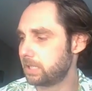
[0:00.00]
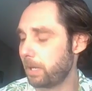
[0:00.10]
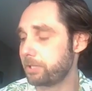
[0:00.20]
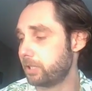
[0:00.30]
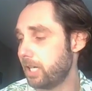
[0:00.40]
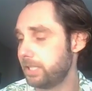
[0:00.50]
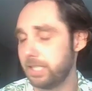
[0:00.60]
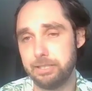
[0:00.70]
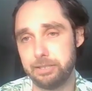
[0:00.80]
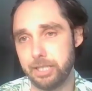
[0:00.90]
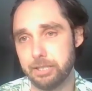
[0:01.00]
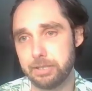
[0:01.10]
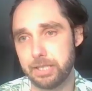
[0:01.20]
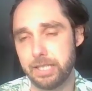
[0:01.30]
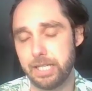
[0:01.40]
sponsored content,
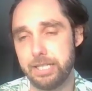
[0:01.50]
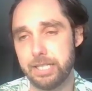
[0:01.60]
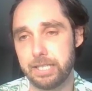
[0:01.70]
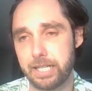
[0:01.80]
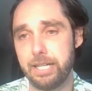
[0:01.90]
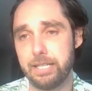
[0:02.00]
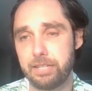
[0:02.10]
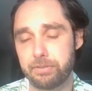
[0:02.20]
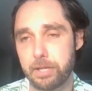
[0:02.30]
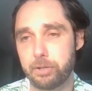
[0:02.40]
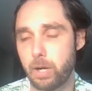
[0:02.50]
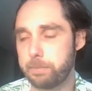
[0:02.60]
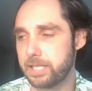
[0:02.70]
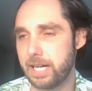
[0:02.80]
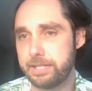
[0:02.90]
getting links from other
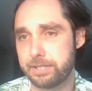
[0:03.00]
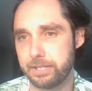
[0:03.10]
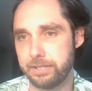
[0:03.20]
websites.